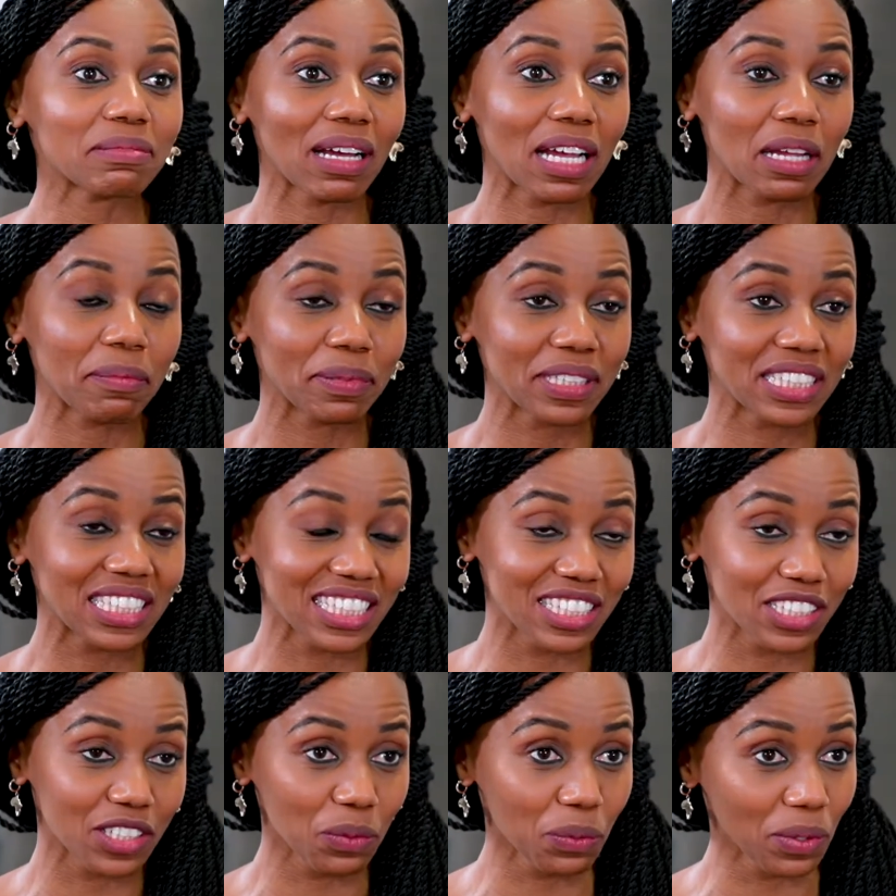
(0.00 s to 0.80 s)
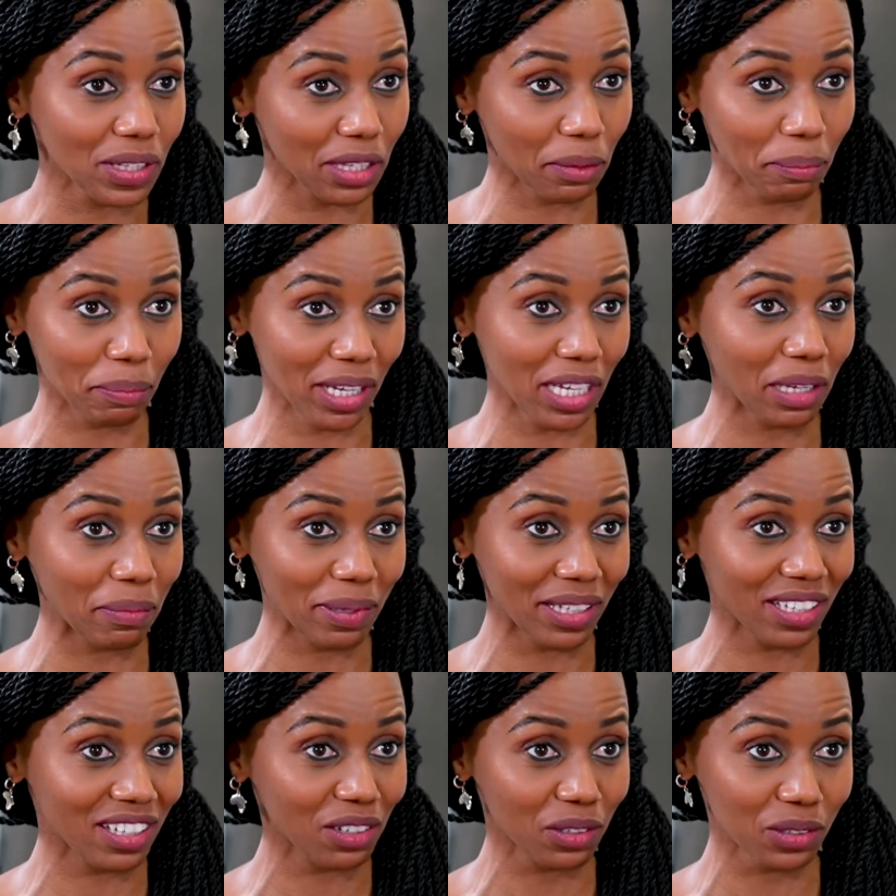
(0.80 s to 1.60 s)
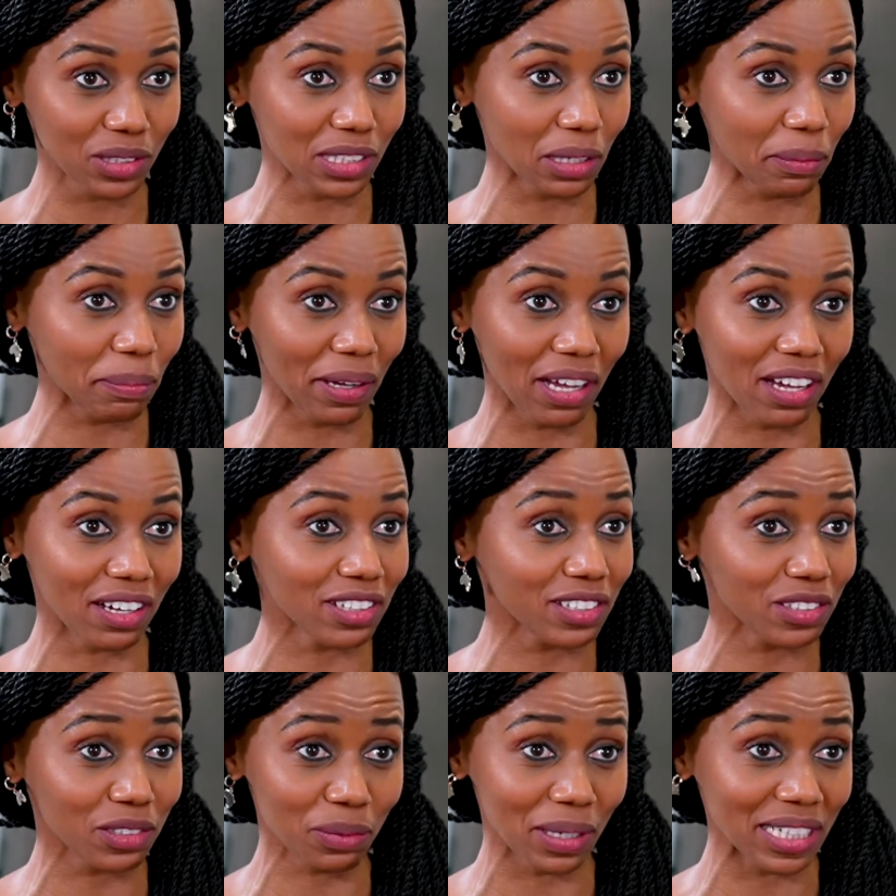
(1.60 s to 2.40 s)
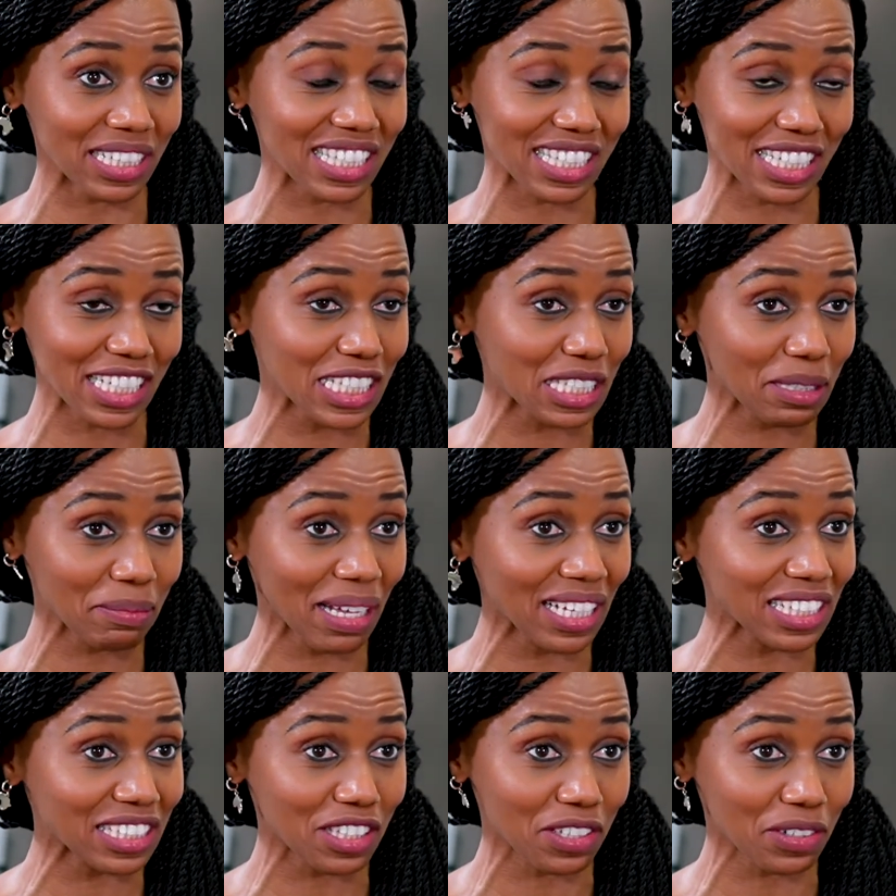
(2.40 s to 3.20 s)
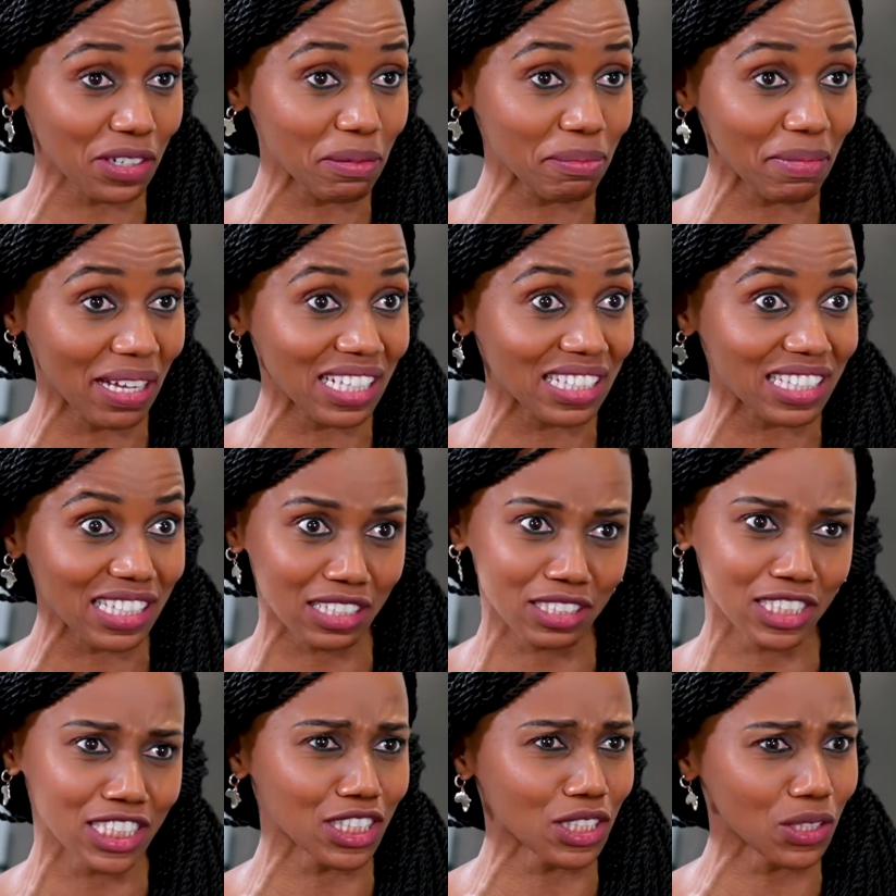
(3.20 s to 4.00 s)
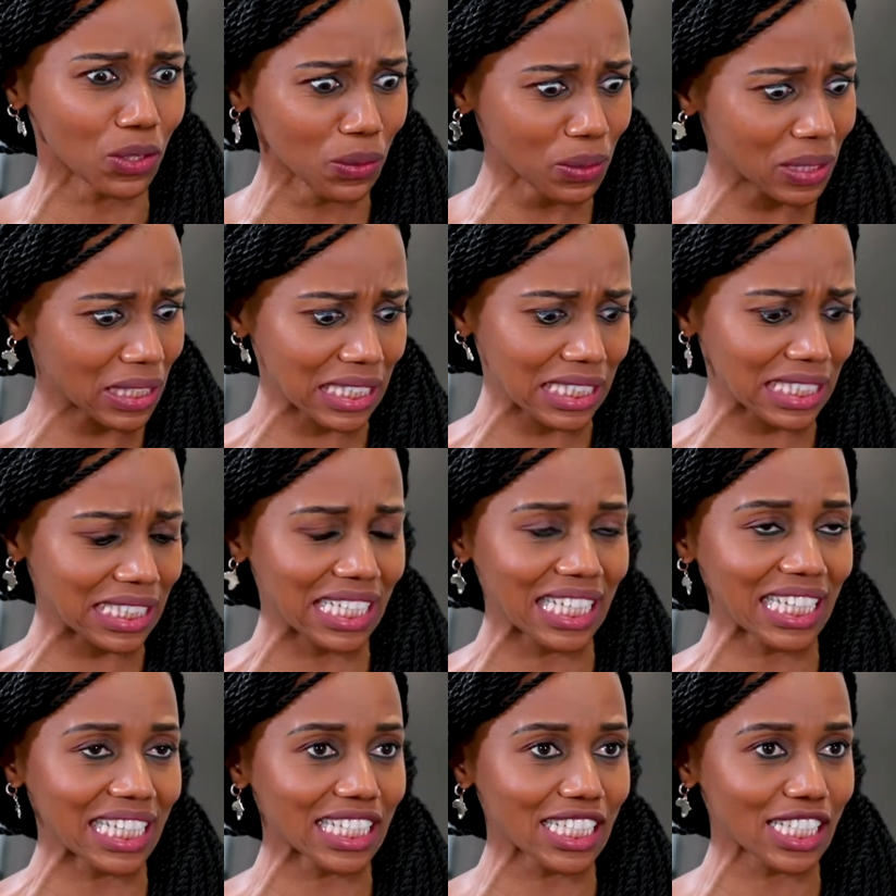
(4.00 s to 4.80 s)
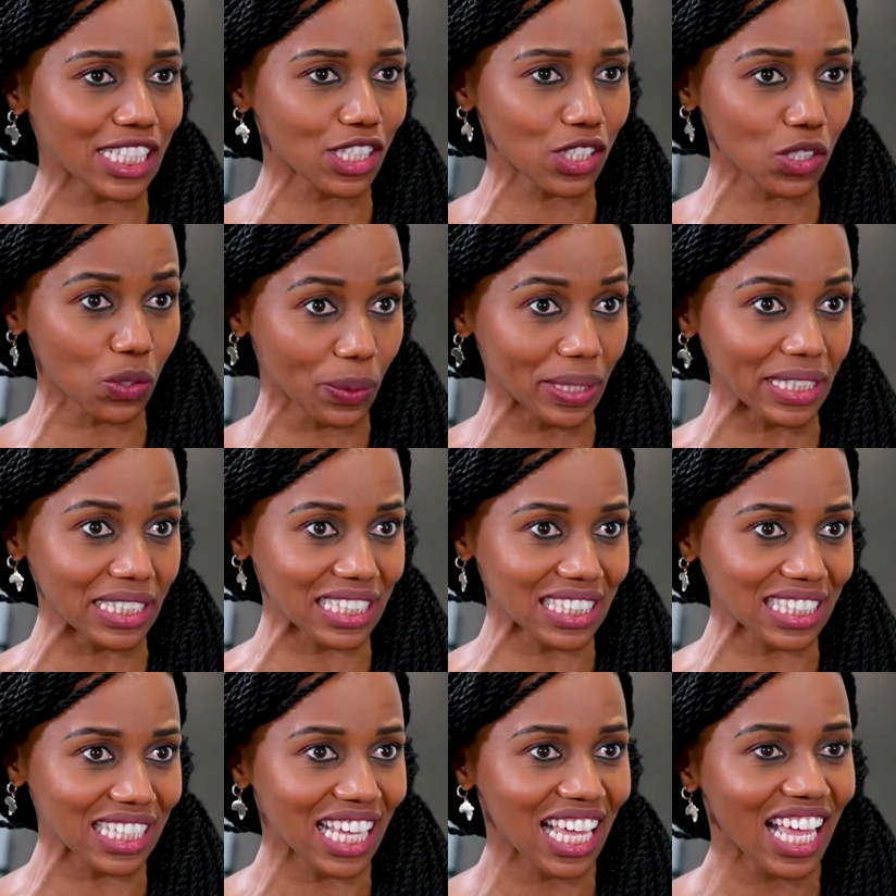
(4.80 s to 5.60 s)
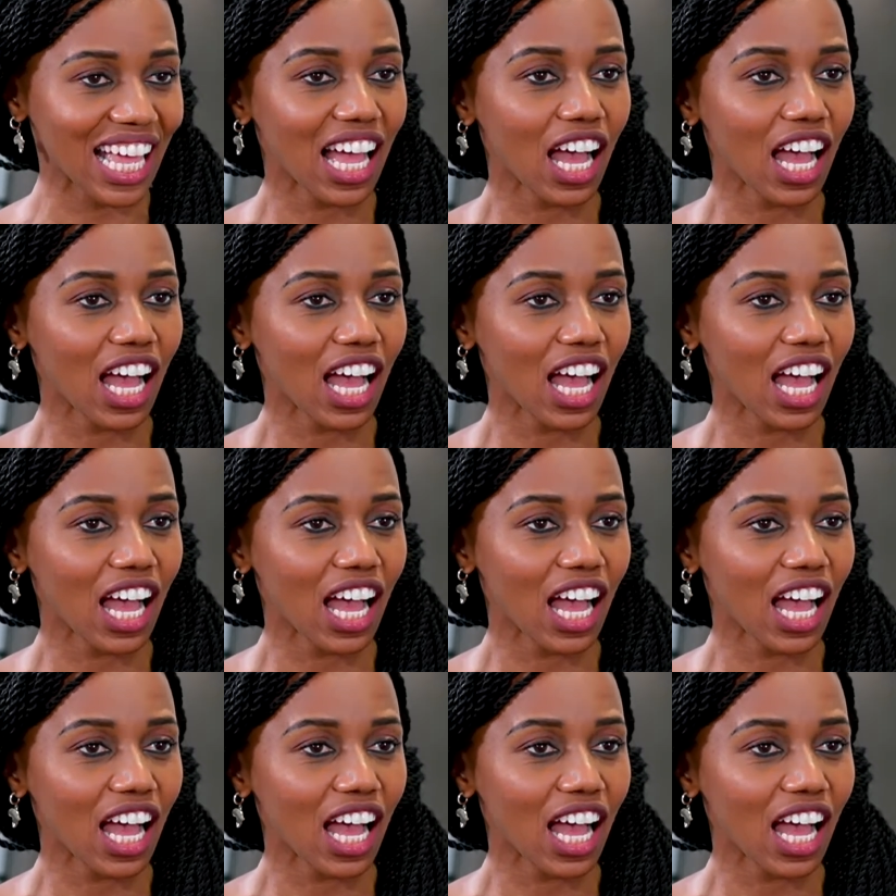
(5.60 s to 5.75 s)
might be sitting with a baby who's about 6 months, 3 months, and is noticing the squint.